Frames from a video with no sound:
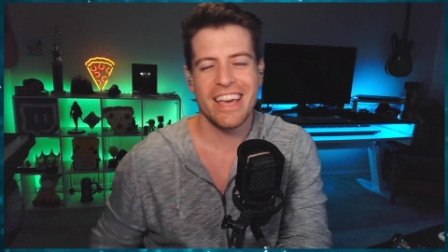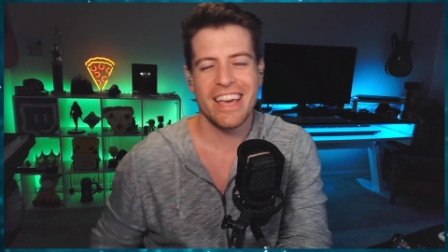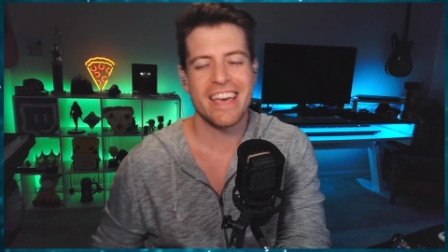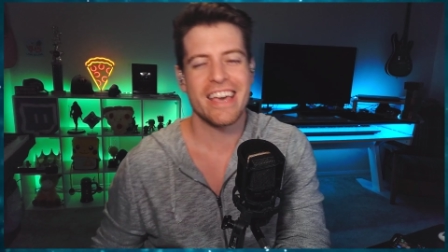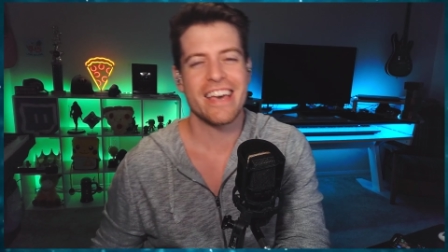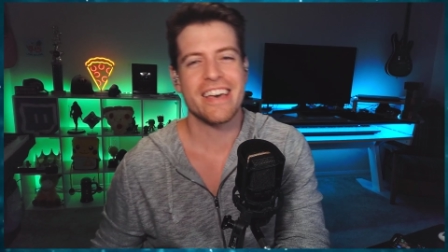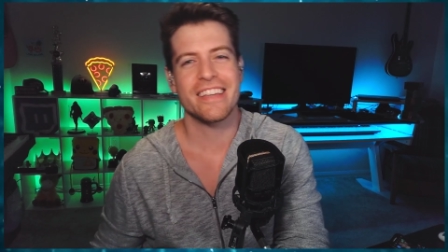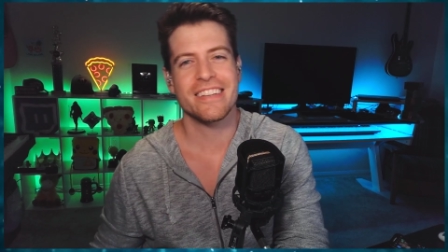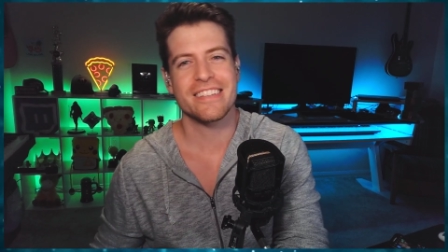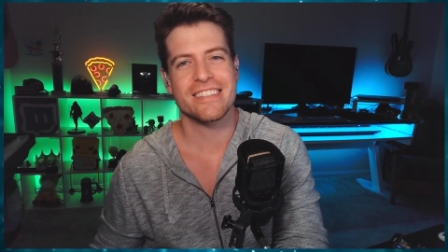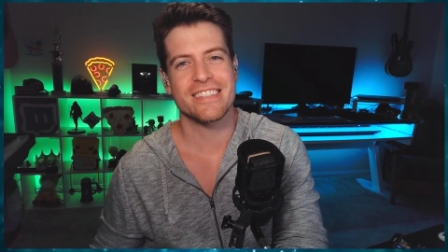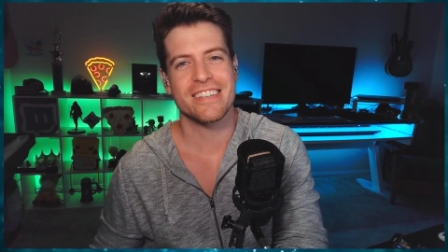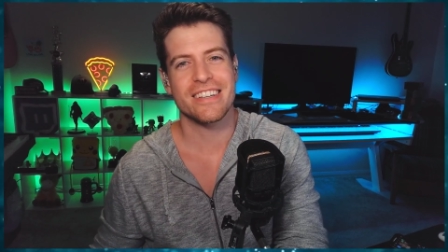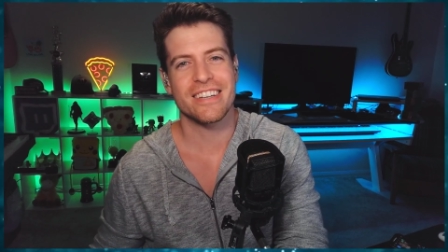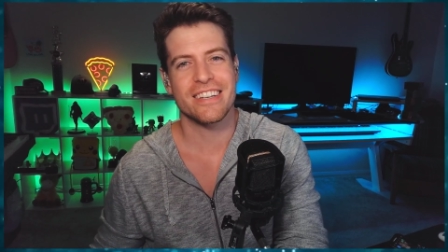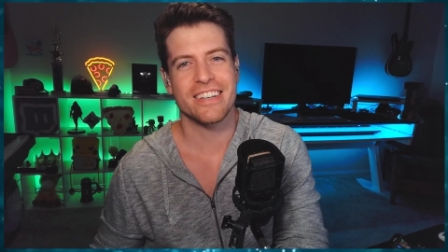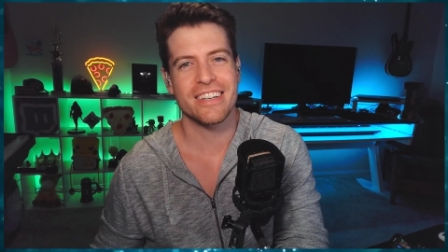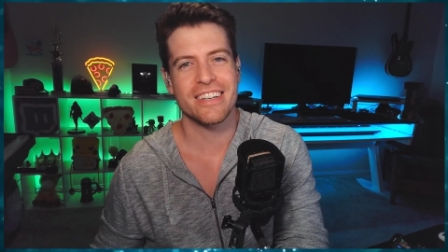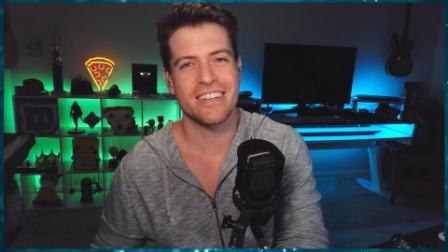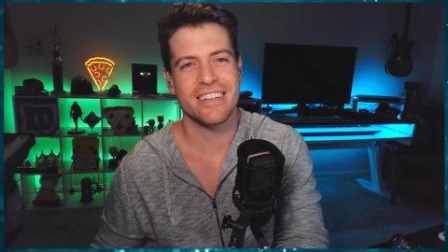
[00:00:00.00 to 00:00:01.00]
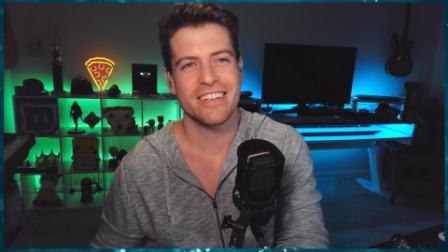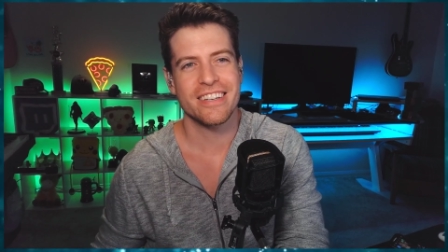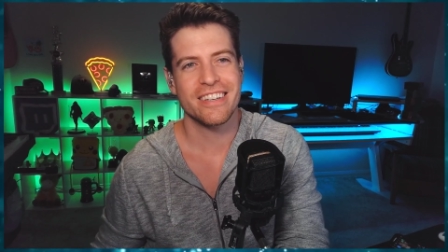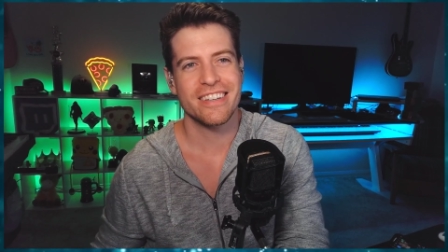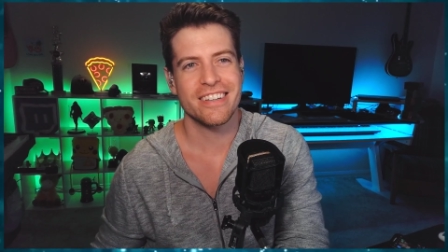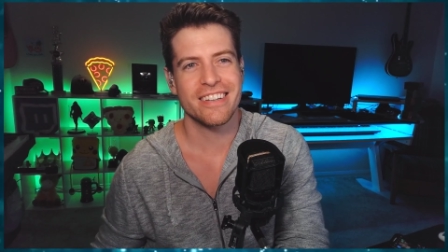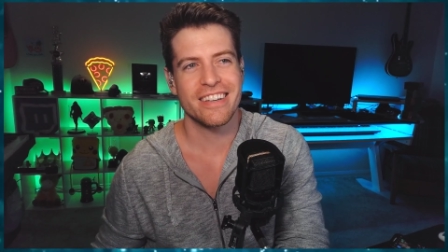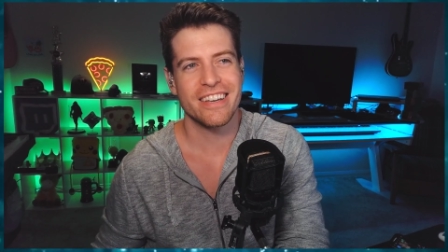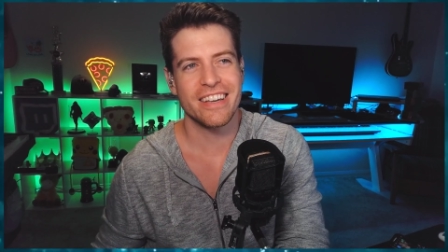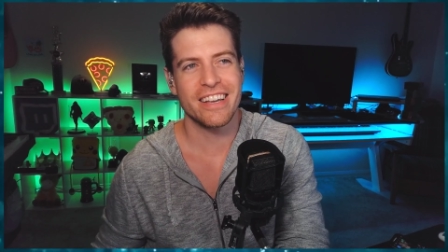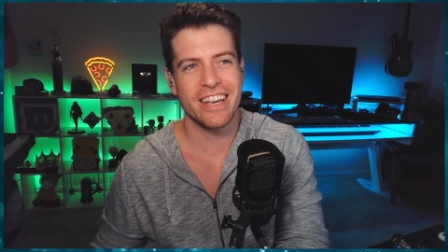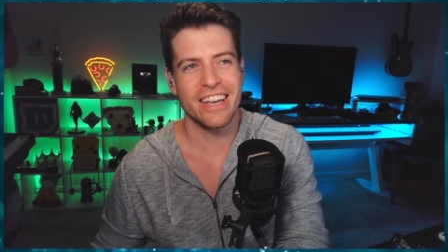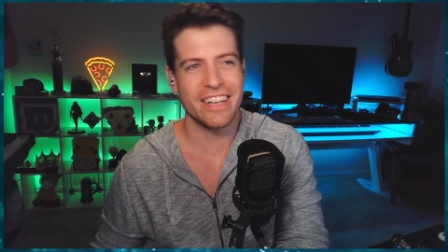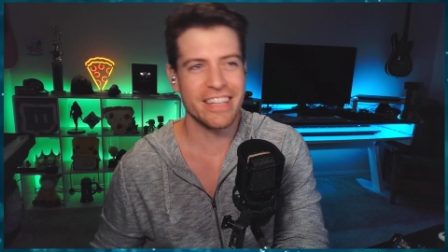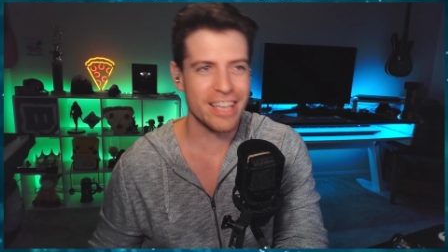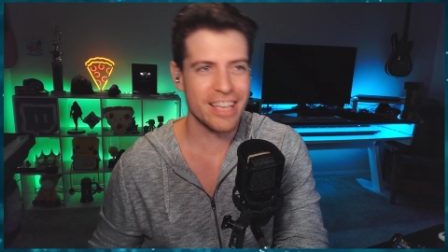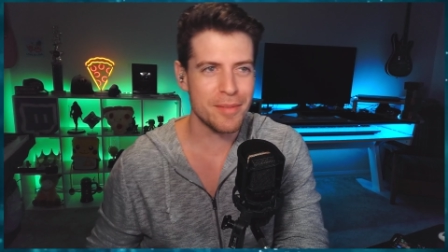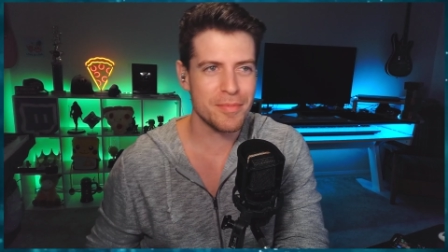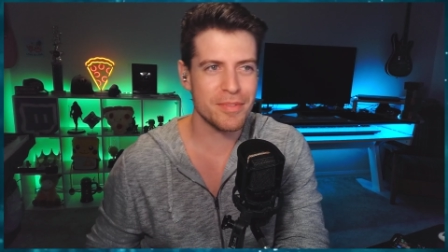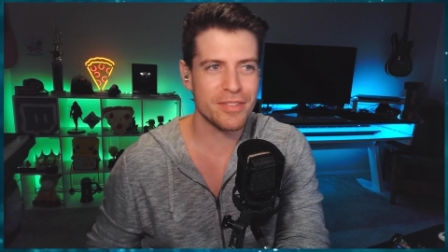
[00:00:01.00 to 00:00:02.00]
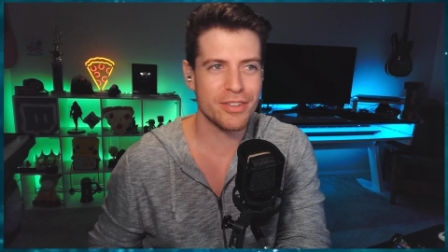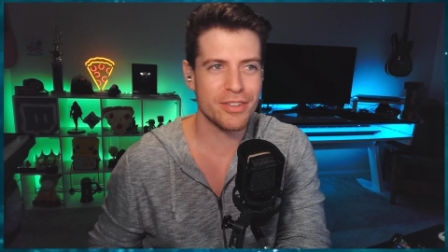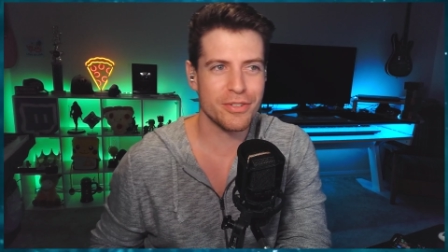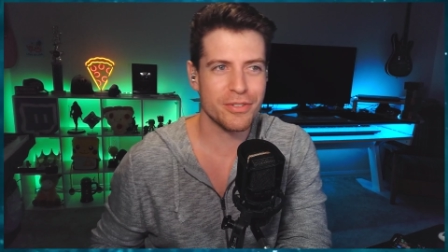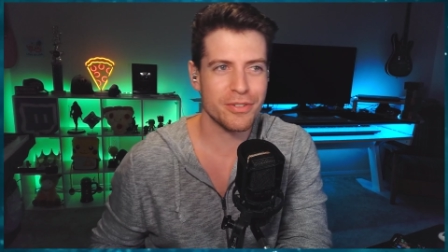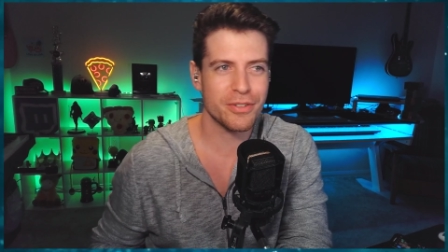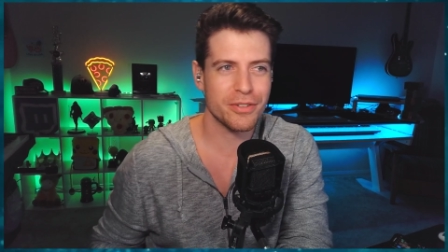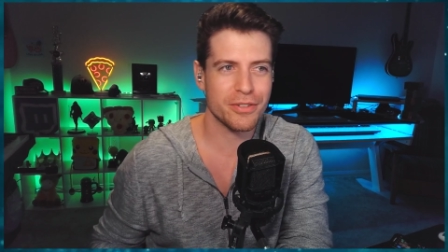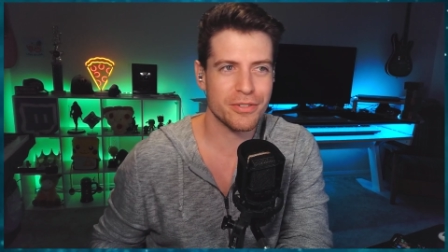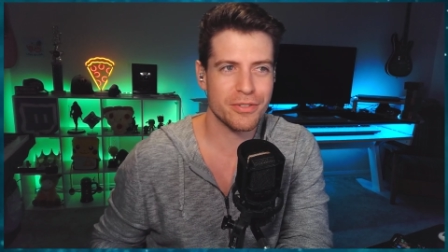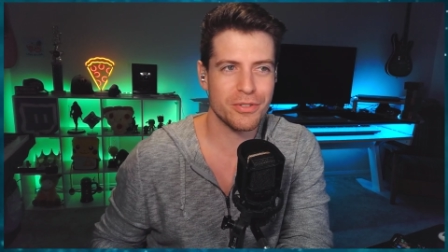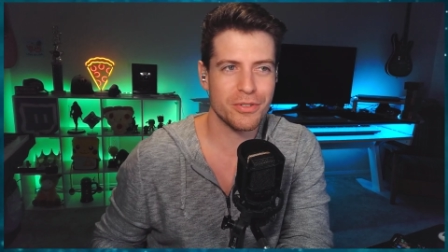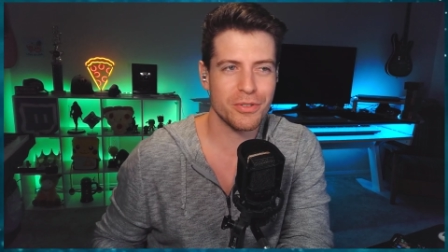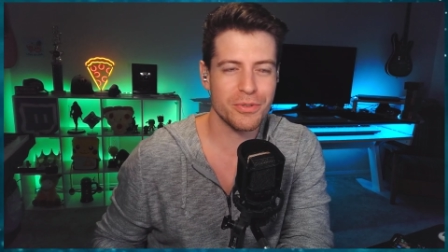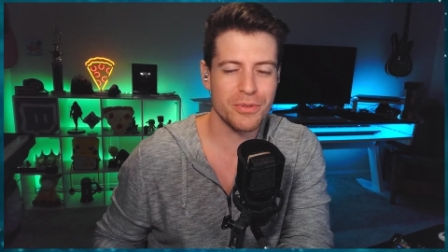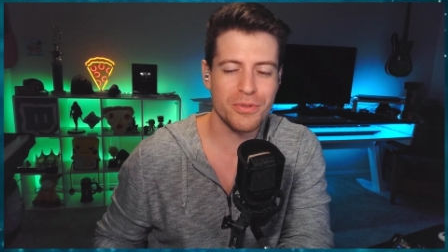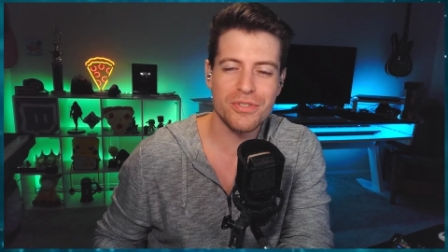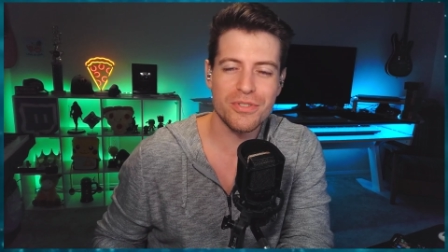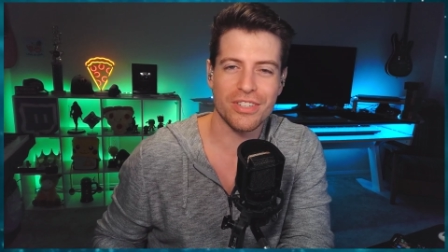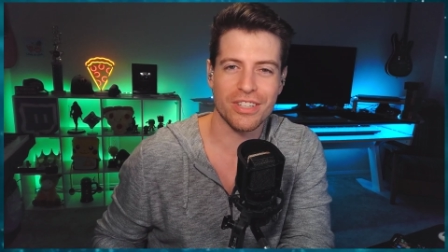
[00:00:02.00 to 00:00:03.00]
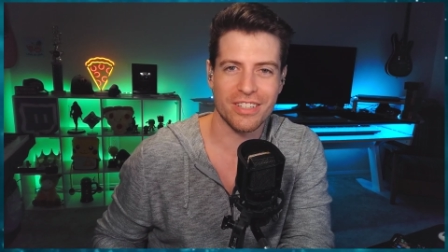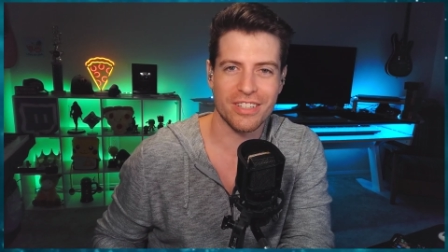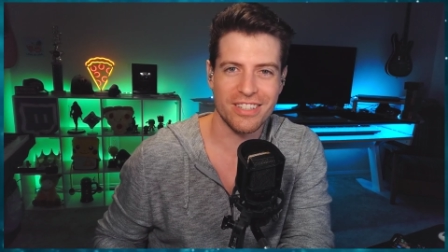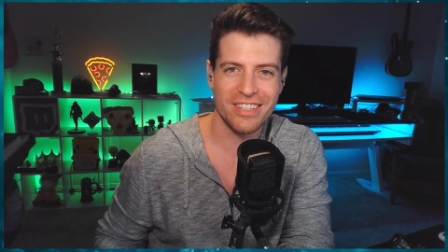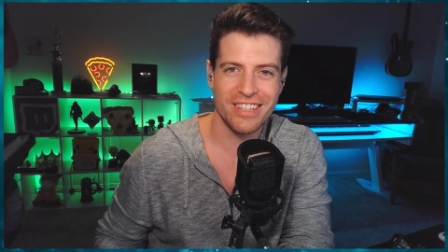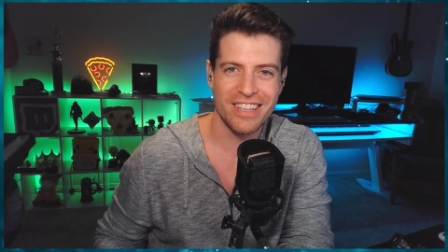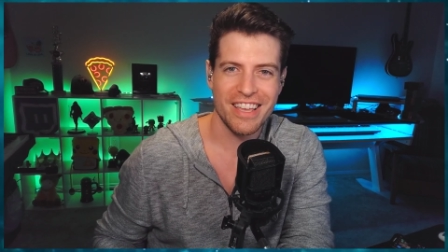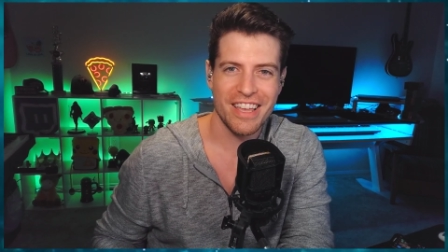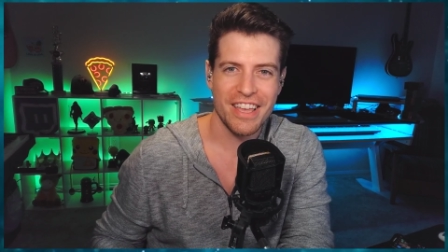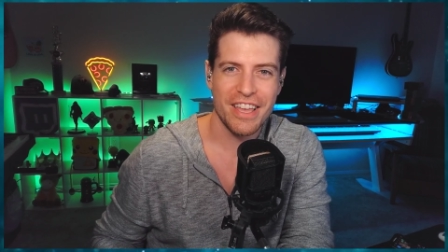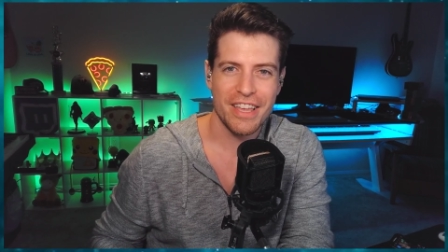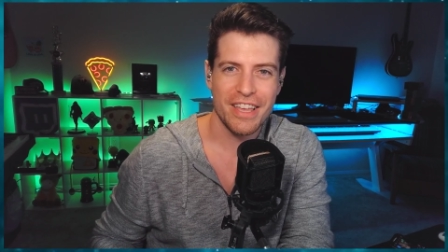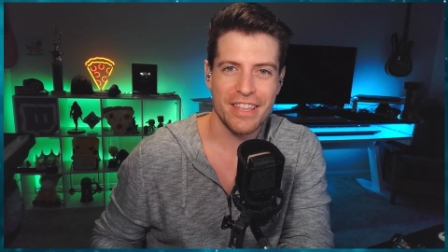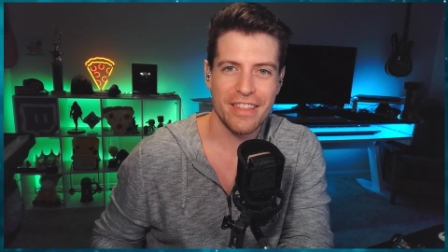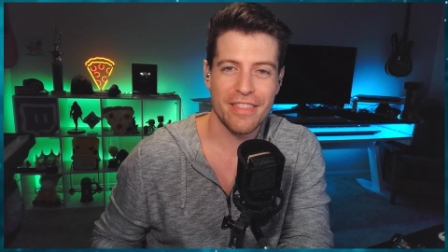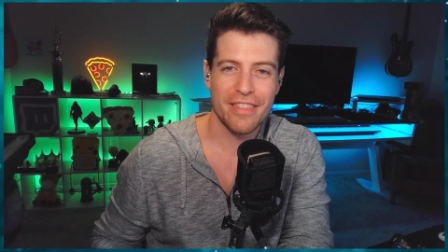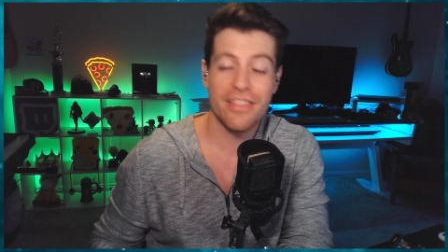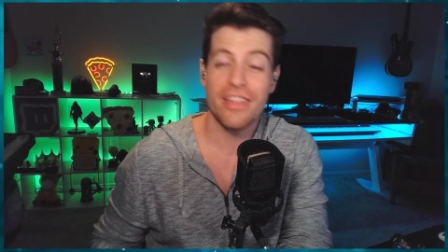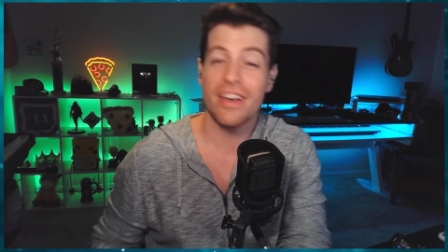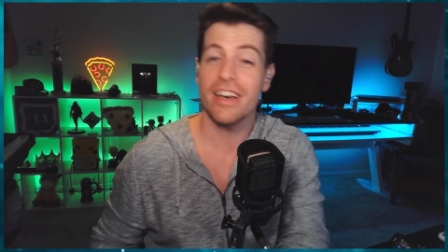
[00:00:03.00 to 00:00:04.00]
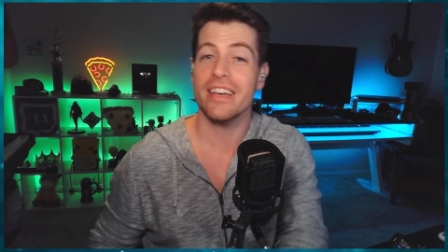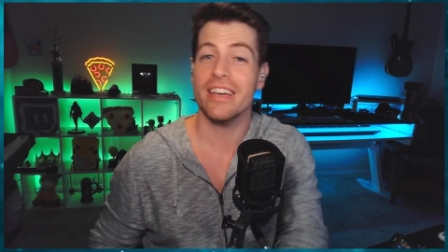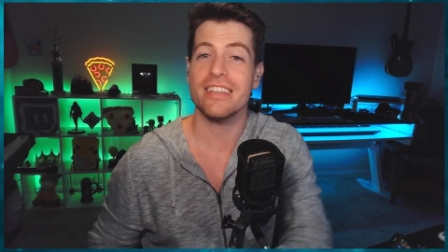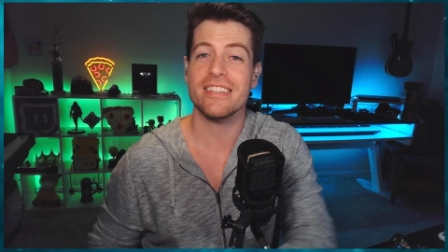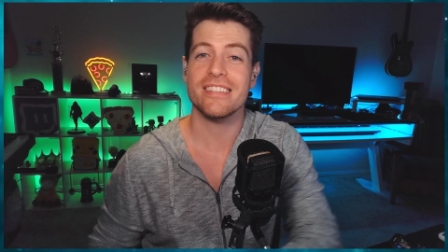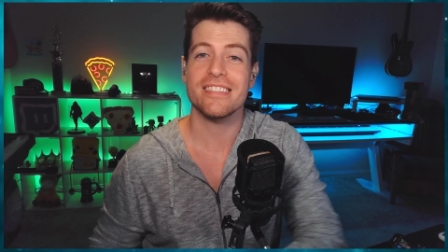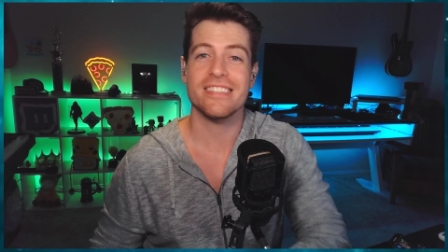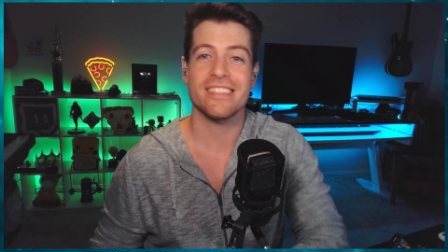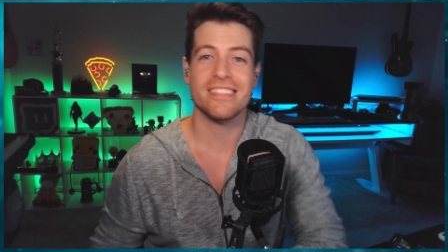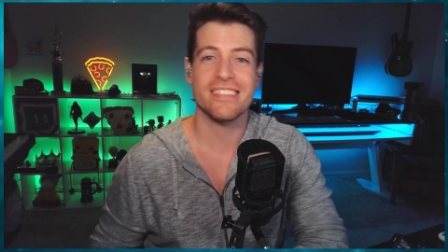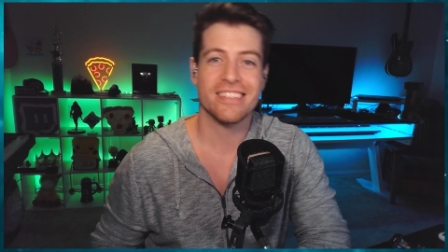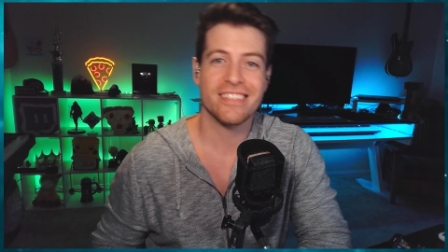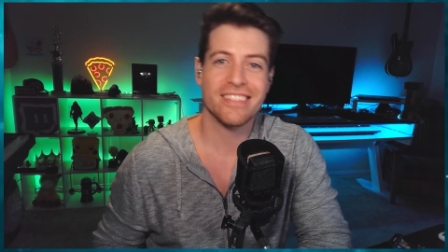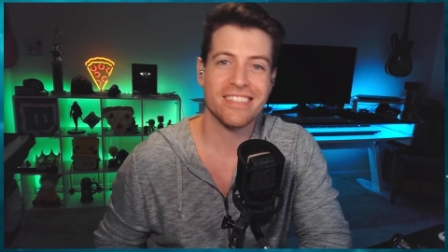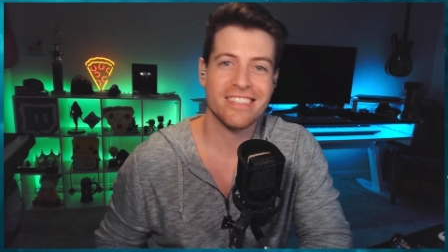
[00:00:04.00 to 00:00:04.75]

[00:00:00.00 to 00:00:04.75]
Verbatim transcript: And I kind of came to the conclusion that